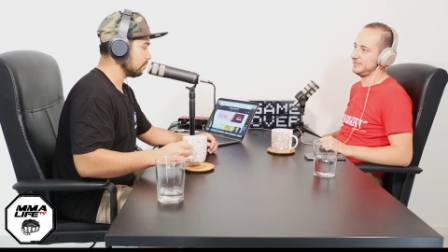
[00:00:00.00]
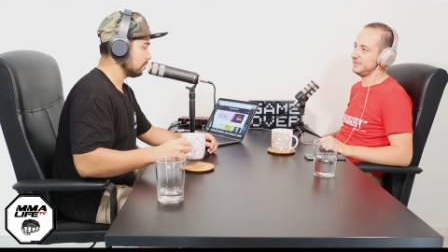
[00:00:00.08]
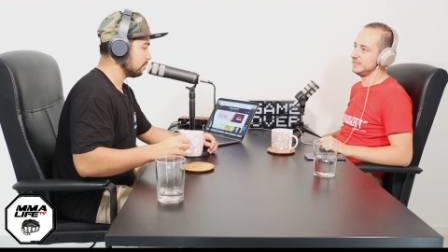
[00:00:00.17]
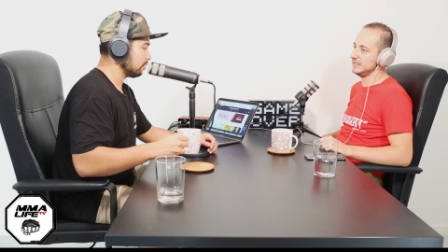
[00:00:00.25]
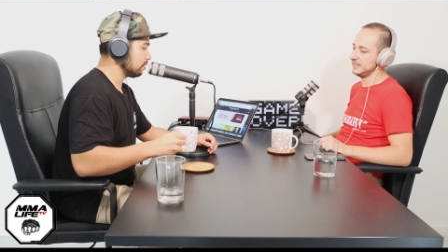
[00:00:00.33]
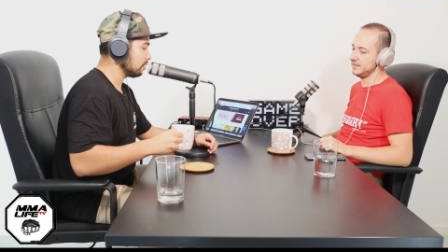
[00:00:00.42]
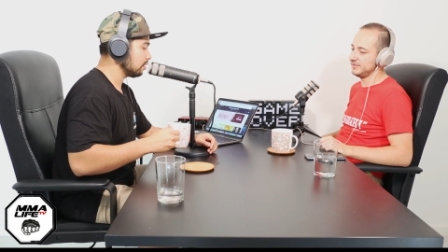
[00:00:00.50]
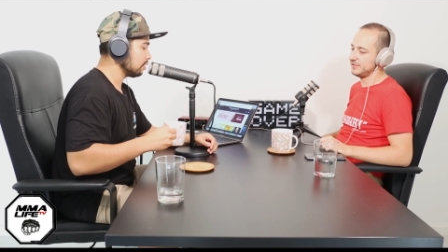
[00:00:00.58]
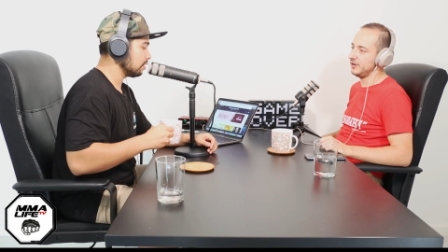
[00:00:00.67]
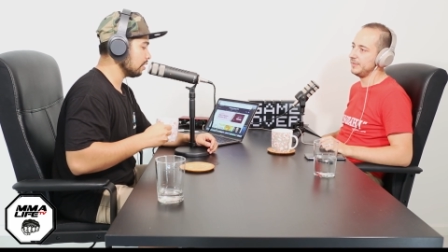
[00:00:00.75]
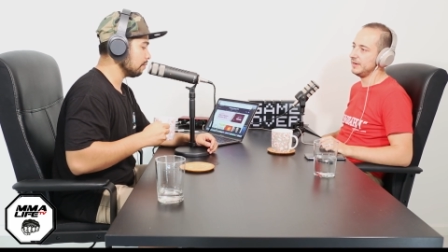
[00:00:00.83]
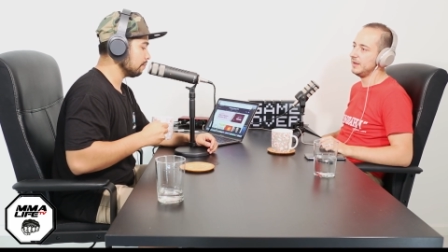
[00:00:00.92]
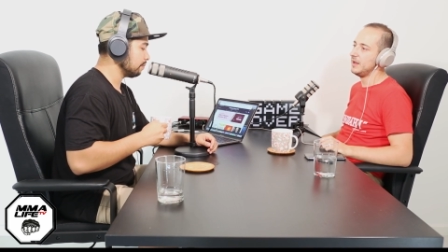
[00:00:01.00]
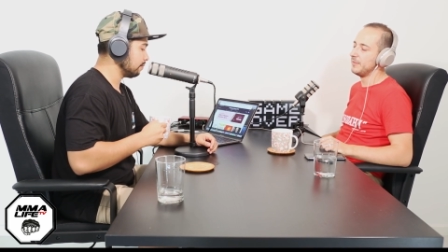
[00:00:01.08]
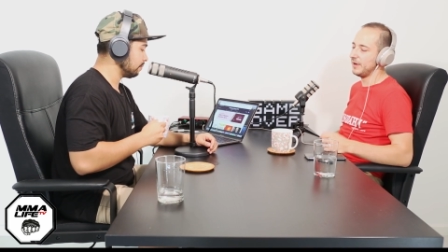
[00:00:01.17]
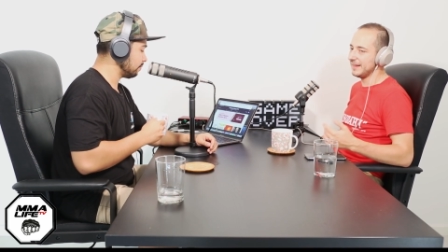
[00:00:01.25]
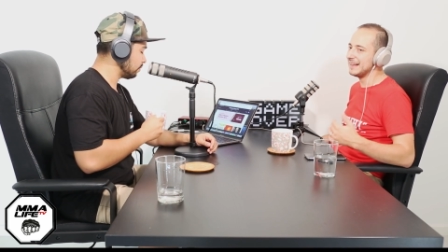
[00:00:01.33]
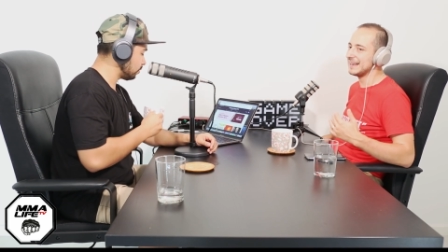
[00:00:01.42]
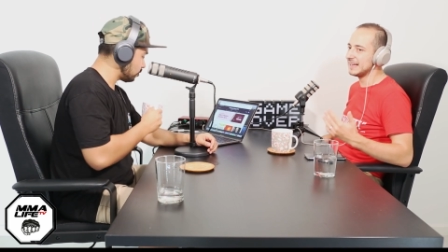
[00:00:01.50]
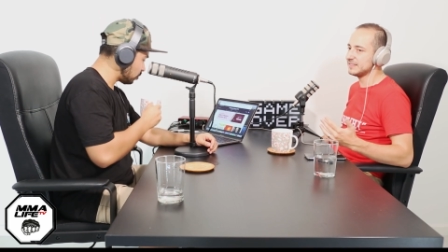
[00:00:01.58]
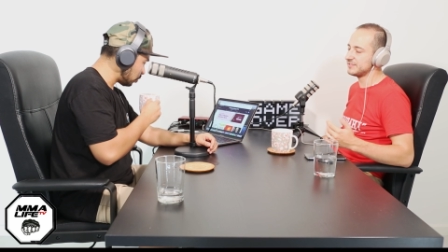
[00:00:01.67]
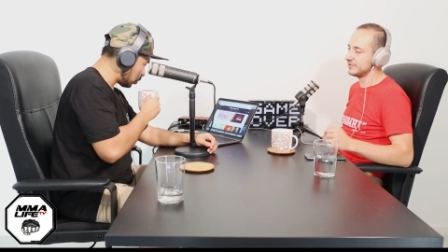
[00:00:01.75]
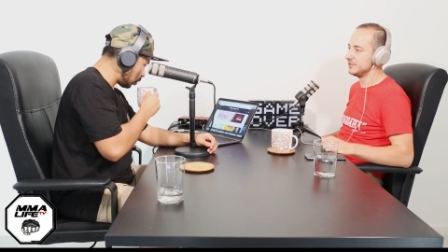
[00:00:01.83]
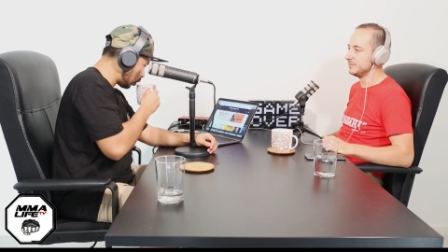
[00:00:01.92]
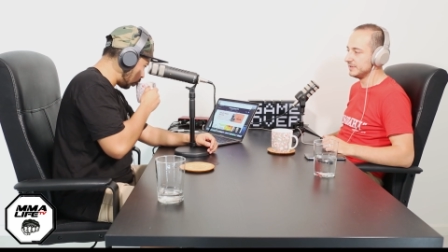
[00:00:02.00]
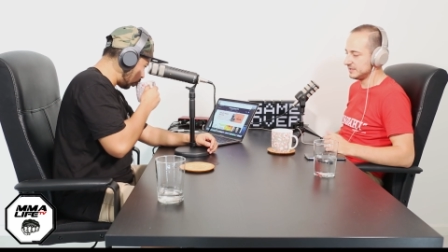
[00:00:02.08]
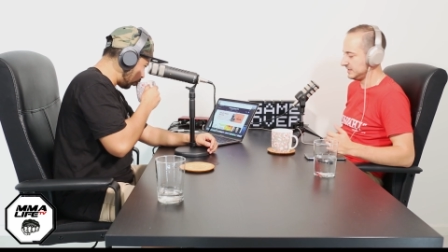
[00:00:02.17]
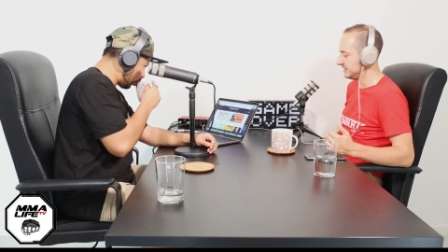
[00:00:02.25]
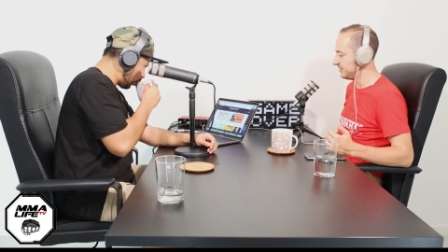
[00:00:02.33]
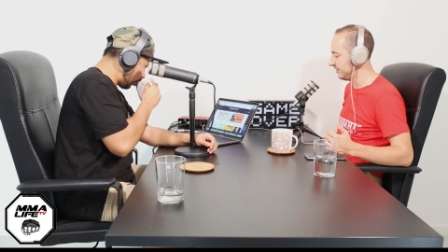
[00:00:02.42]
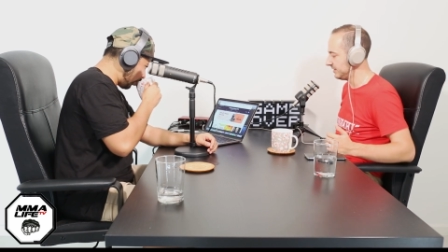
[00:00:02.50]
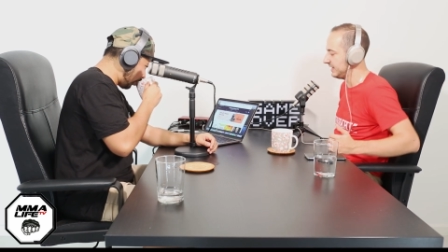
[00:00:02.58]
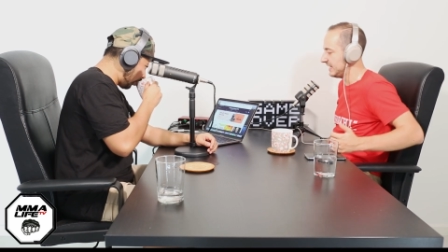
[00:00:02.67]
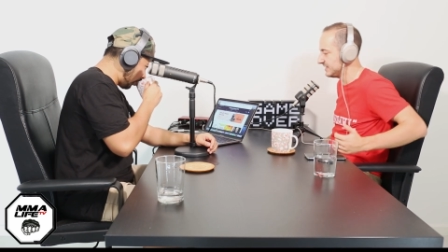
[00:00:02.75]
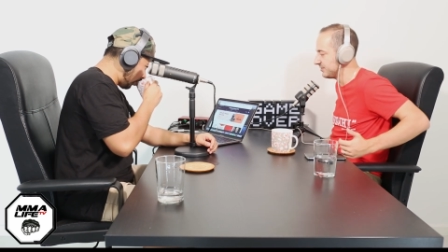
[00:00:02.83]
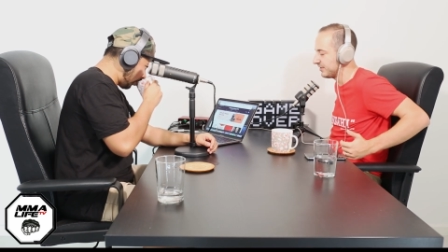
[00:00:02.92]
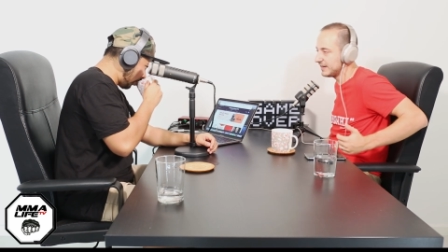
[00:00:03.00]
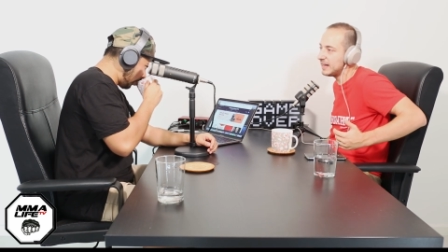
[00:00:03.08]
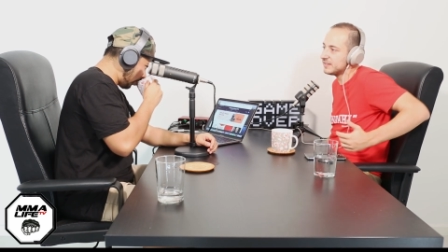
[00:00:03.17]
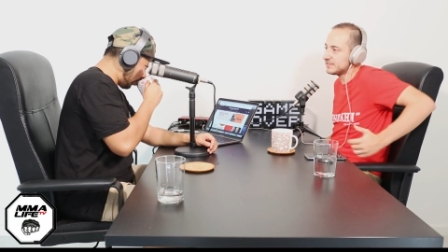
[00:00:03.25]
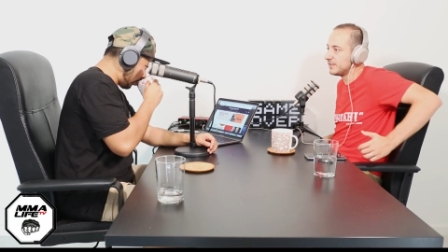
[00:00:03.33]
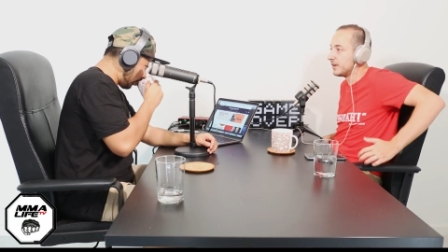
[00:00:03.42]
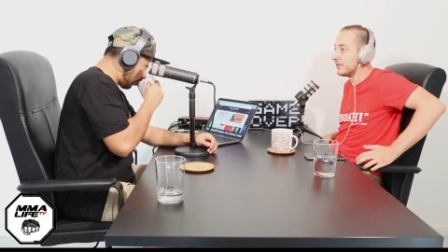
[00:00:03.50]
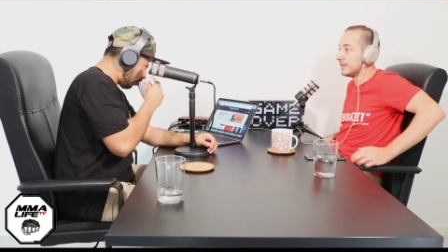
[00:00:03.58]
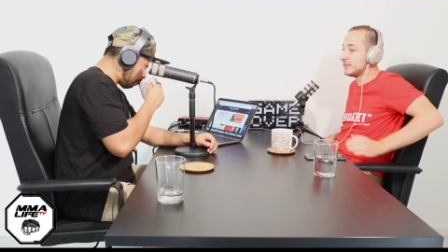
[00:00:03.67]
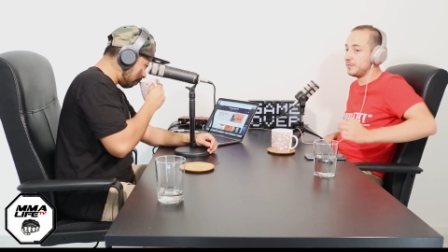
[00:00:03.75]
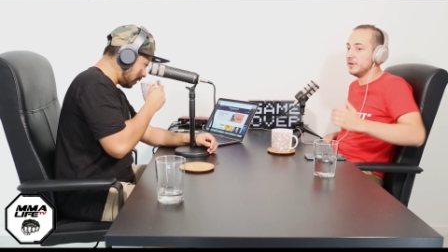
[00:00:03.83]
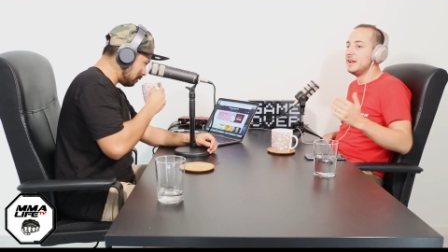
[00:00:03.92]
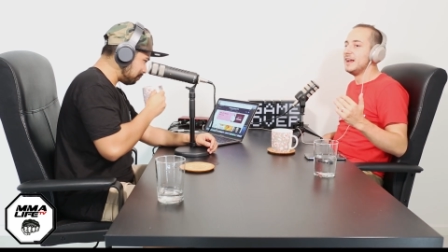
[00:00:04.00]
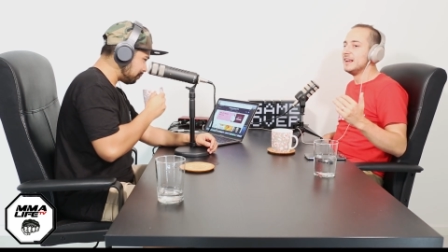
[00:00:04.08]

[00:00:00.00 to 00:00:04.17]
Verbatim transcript: that's ridiculous comment. But I think less so because he's not he's not an outsider and that's sport.